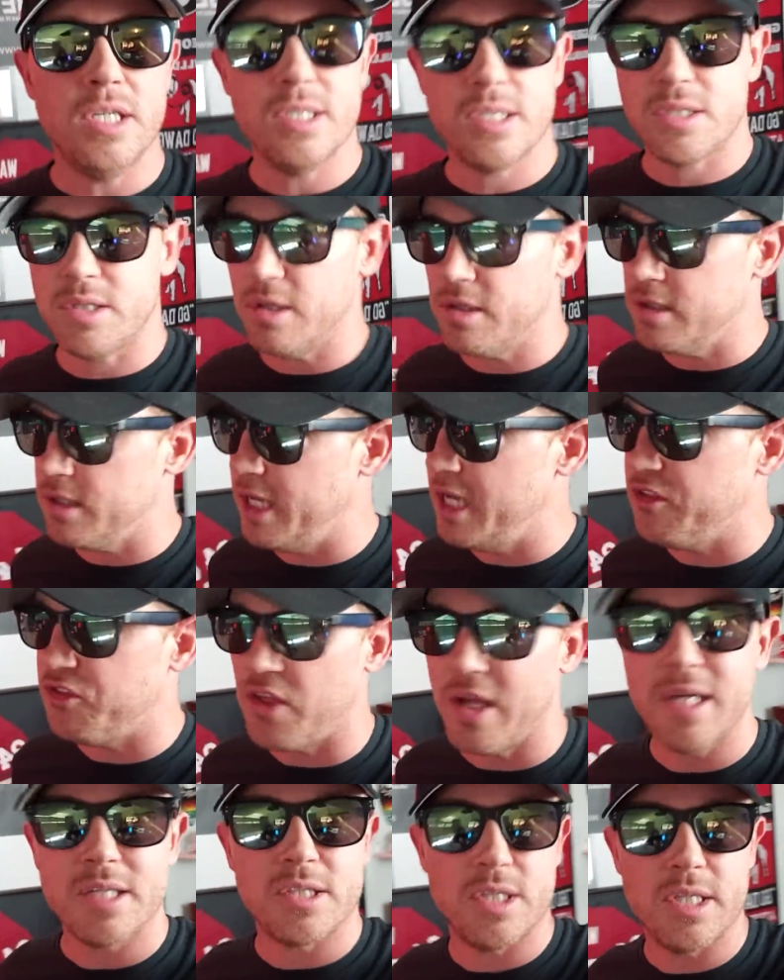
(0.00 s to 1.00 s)
he's
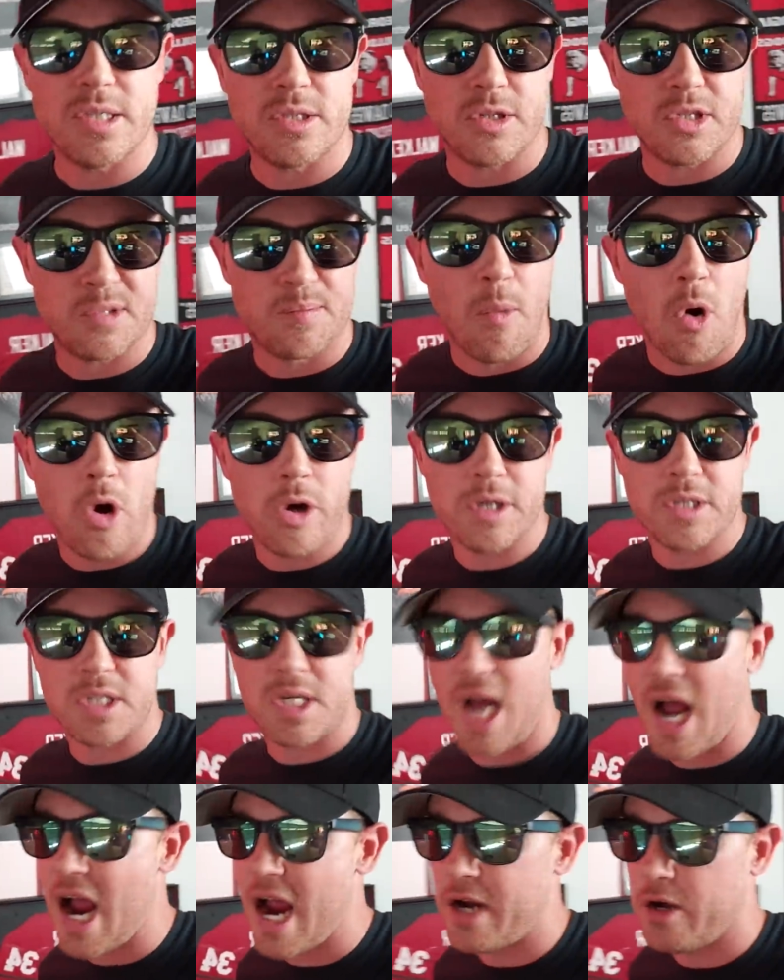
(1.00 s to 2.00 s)
the smartest
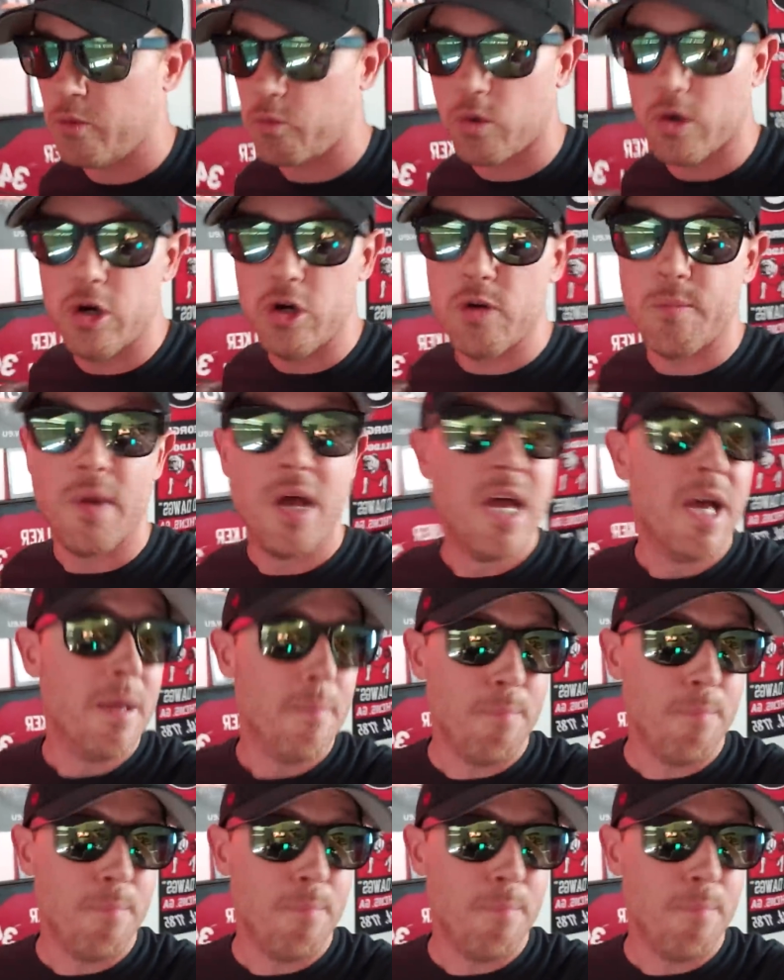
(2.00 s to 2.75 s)
guy in the room.